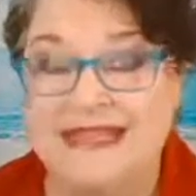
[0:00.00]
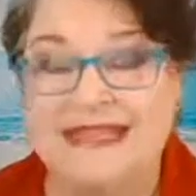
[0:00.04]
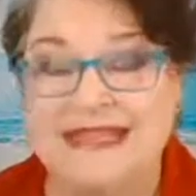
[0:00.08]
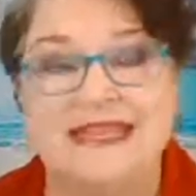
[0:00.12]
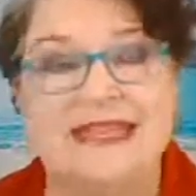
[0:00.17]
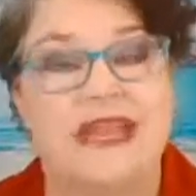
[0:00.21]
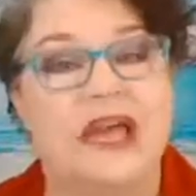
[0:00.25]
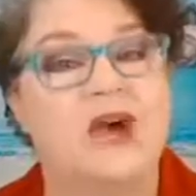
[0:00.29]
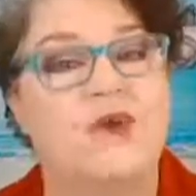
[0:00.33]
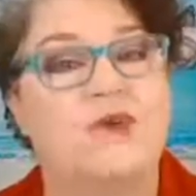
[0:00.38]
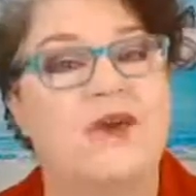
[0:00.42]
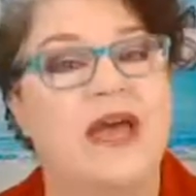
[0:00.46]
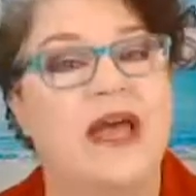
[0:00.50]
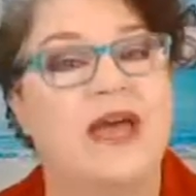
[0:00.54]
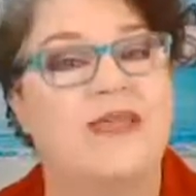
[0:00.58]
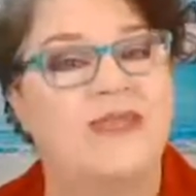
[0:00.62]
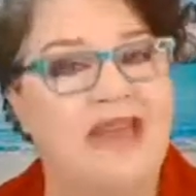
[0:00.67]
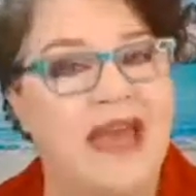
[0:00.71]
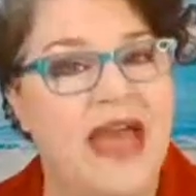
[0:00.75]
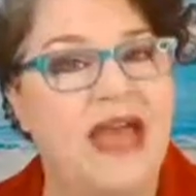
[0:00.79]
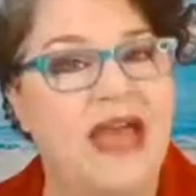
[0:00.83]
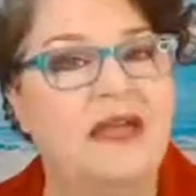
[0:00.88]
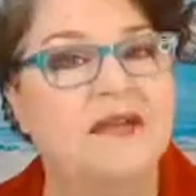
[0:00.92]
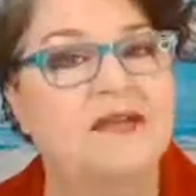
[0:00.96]

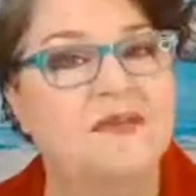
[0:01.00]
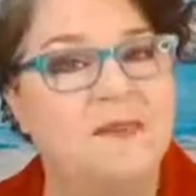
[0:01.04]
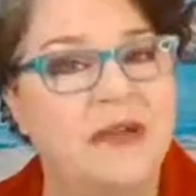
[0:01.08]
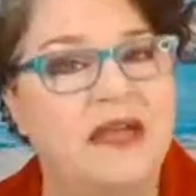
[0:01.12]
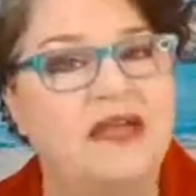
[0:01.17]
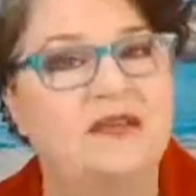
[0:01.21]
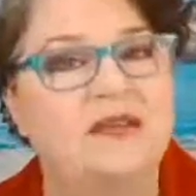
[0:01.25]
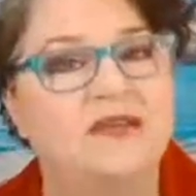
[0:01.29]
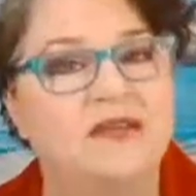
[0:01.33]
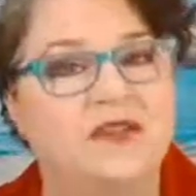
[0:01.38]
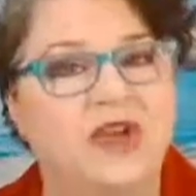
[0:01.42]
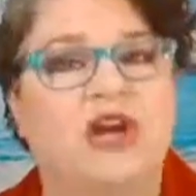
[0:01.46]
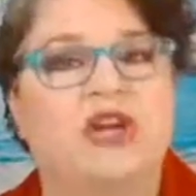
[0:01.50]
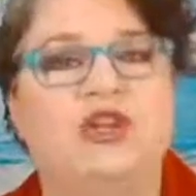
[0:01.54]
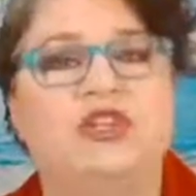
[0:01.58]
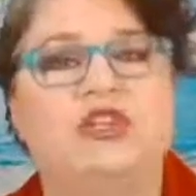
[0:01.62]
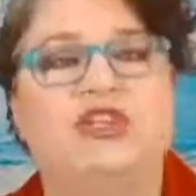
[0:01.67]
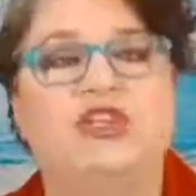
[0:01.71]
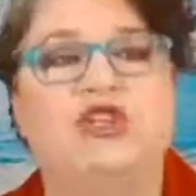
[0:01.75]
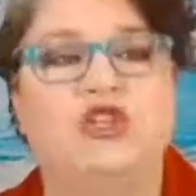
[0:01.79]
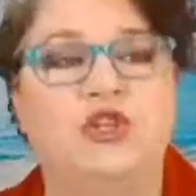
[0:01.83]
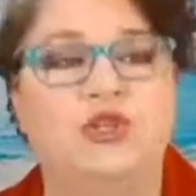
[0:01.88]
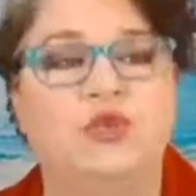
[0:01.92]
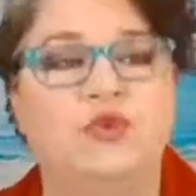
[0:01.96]
and that depends
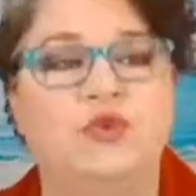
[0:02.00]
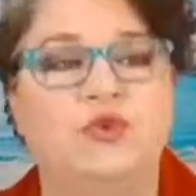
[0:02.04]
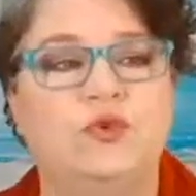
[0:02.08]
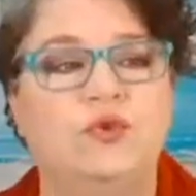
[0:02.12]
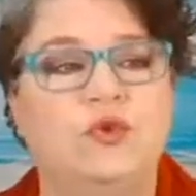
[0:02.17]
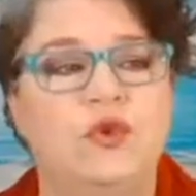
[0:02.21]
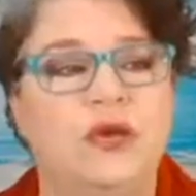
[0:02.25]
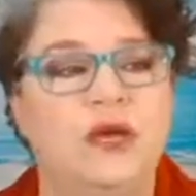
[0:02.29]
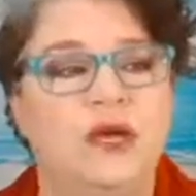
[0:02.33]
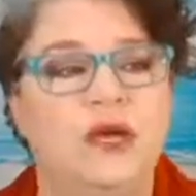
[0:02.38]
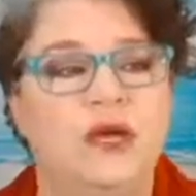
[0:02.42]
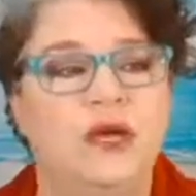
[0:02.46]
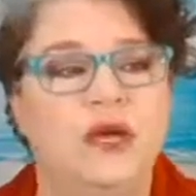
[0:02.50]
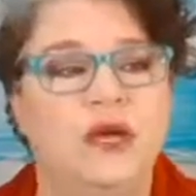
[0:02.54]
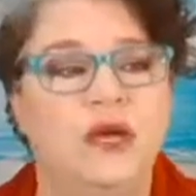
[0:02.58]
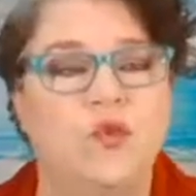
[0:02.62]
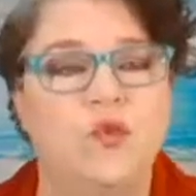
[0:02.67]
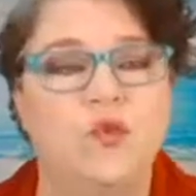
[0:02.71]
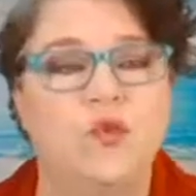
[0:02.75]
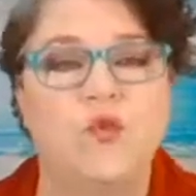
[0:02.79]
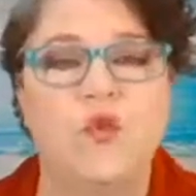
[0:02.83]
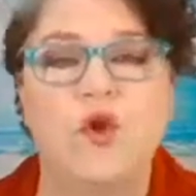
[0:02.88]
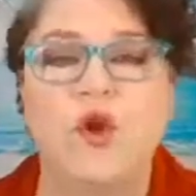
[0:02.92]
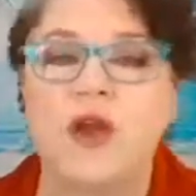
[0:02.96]
on you
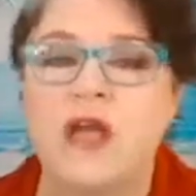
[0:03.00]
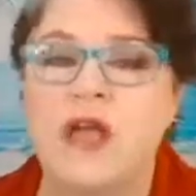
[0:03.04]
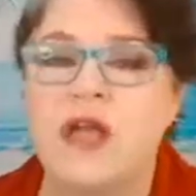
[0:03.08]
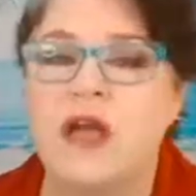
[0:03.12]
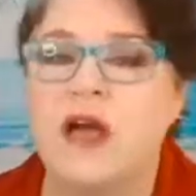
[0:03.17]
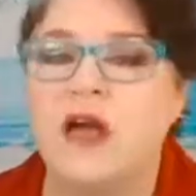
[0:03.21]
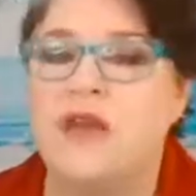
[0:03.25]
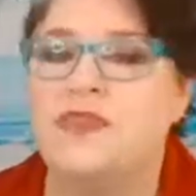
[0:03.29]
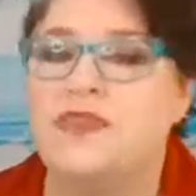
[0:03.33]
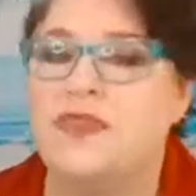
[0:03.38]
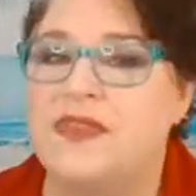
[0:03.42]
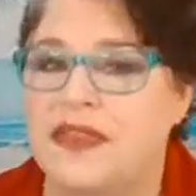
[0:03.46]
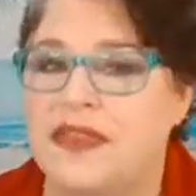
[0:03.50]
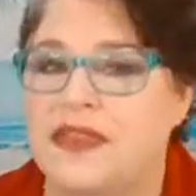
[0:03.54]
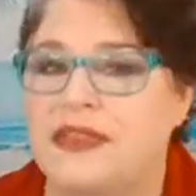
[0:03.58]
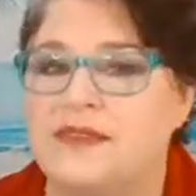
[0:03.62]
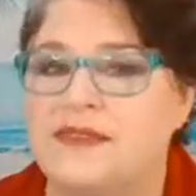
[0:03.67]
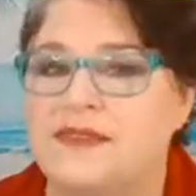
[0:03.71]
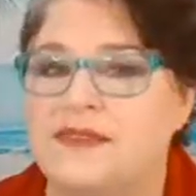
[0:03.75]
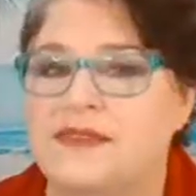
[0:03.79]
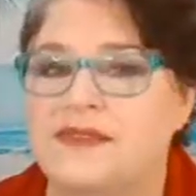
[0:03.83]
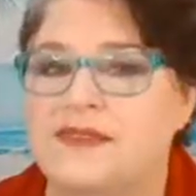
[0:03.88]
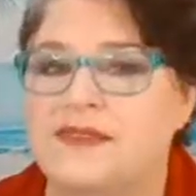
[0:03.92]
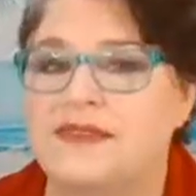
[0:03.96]
working on
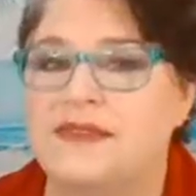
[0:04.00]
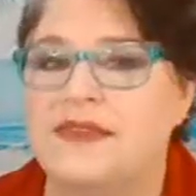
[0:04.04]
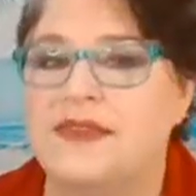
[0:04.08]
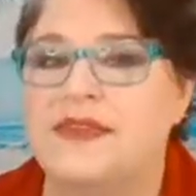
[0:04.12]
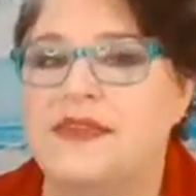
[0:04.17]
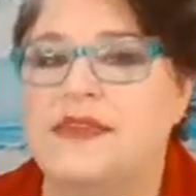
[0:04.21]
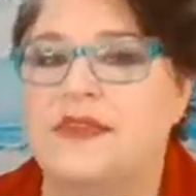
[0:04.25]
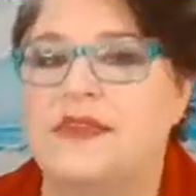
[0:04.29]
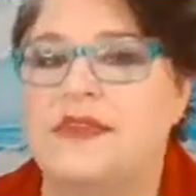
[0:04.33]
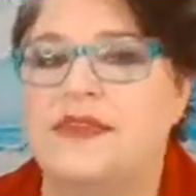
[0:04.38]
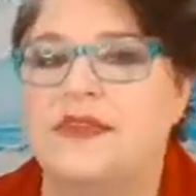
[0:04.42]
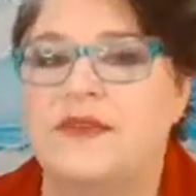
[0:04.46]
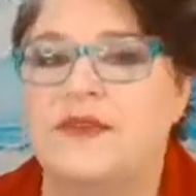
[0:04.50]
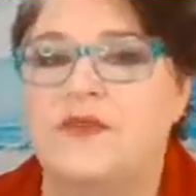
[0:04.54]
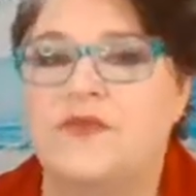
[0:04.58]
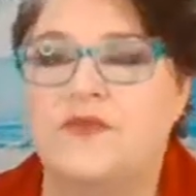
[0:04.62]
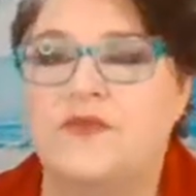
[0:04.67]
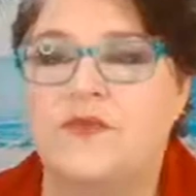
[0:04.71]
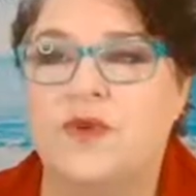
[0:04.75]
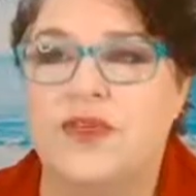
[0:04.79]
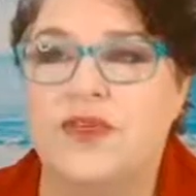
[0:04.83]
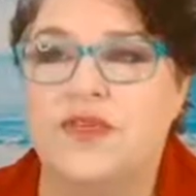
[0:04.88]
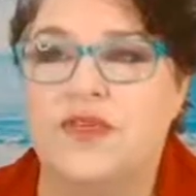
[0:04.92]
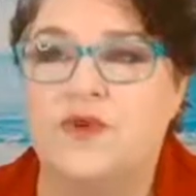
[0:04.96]
things
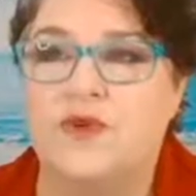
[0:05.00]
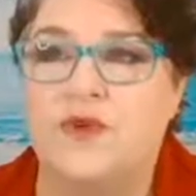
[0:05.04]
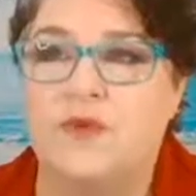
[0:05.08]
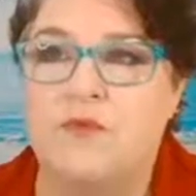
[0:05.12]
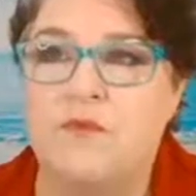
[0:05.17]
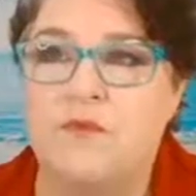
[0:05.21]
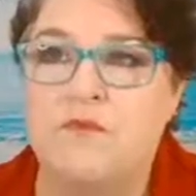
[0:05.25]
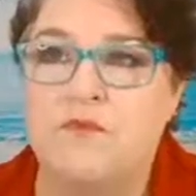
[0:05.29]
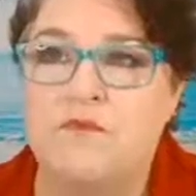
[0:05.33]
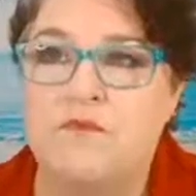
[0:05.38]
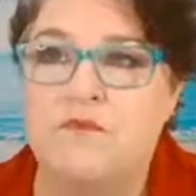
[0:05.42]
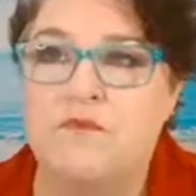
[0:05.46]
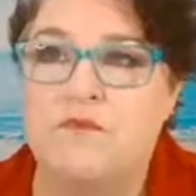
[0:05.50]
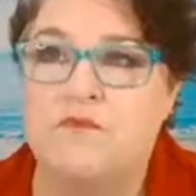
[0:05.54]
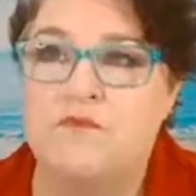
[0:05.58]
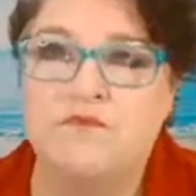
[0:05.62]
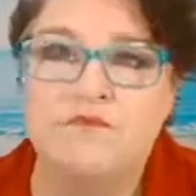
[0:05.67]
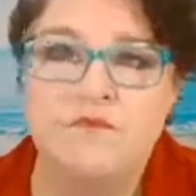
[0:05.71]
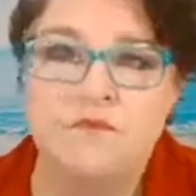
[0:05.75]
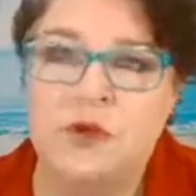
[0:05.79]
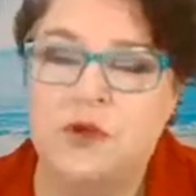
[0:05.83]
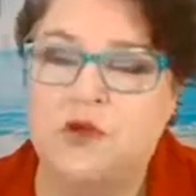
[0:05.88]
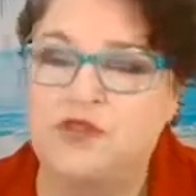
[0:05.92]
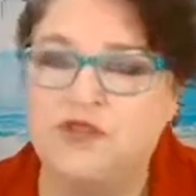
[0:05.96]
with your
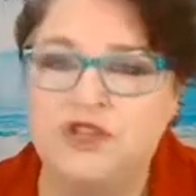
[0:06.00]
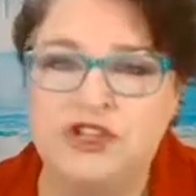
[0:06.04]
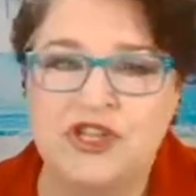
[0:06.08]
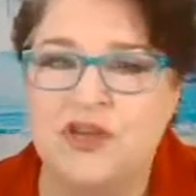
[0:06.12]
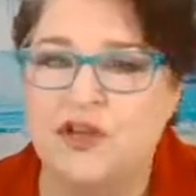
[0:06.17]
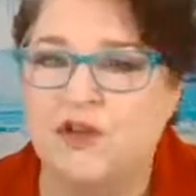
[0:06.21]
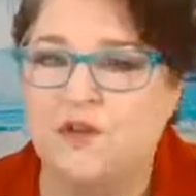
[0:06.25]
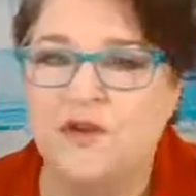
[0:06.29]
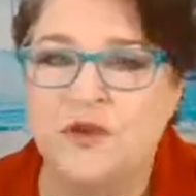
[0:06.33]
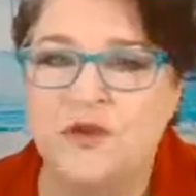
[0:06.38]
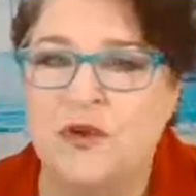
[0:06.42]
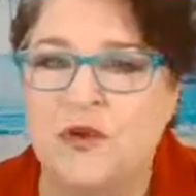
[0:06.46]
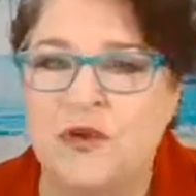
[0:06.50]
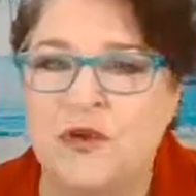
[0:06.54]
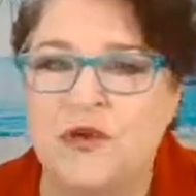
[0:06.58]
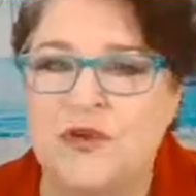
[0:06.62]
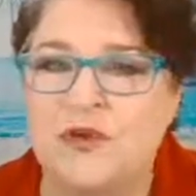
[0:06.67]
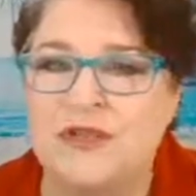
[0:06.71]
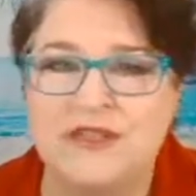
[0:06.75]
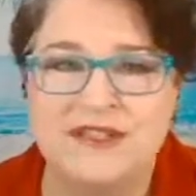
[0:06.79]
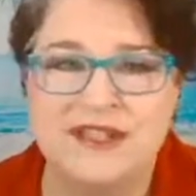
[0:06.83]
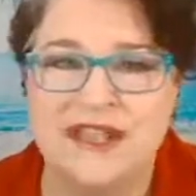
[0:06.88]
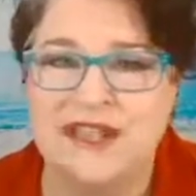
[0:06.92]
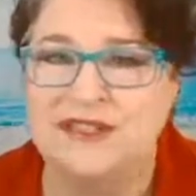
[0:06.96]
most cheerful
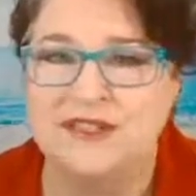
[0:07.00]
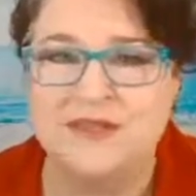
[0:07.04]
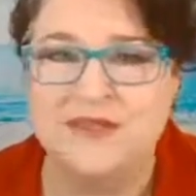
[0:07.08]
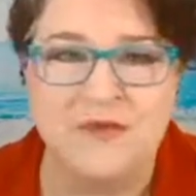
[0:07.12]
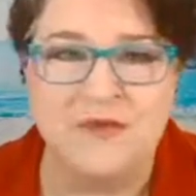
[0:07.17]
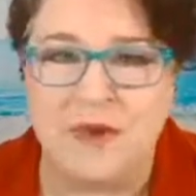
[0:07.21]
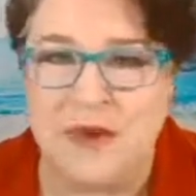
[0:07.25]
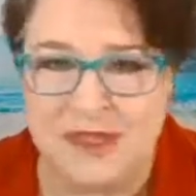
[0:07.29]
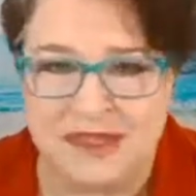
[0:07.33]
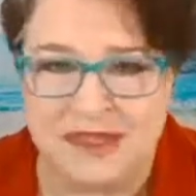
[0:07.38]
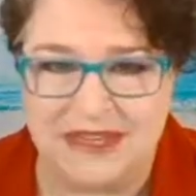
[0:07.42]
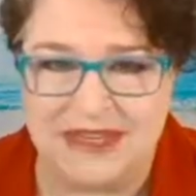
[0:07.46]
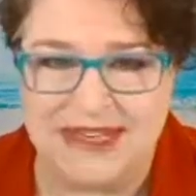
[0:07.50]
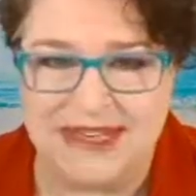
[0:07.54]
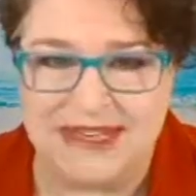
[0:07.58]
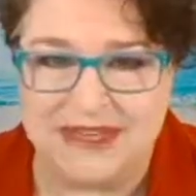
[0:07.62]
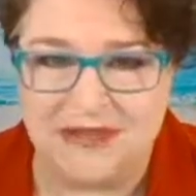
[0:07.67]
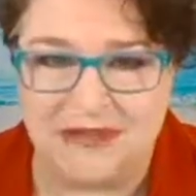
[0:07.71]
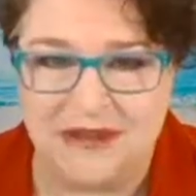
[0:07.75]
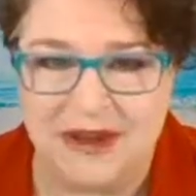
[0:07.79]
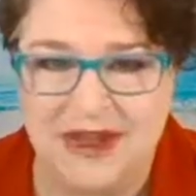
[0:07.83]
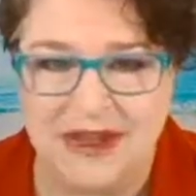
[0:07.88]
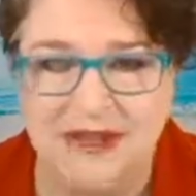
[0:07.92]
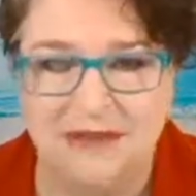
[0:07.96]
sense of
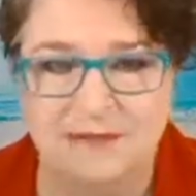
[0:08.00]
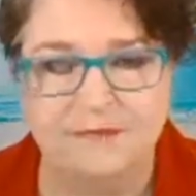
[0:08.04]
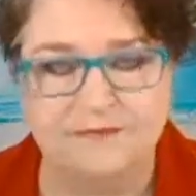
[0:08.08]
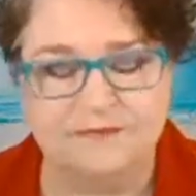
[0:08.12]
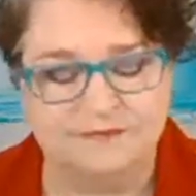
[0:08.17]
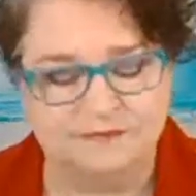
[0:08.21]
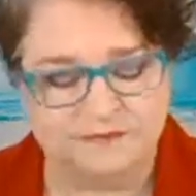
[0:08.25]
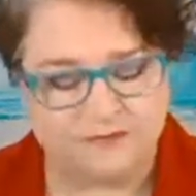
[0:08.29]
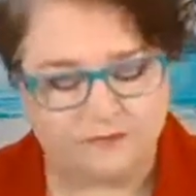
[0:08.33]
worthiness, right?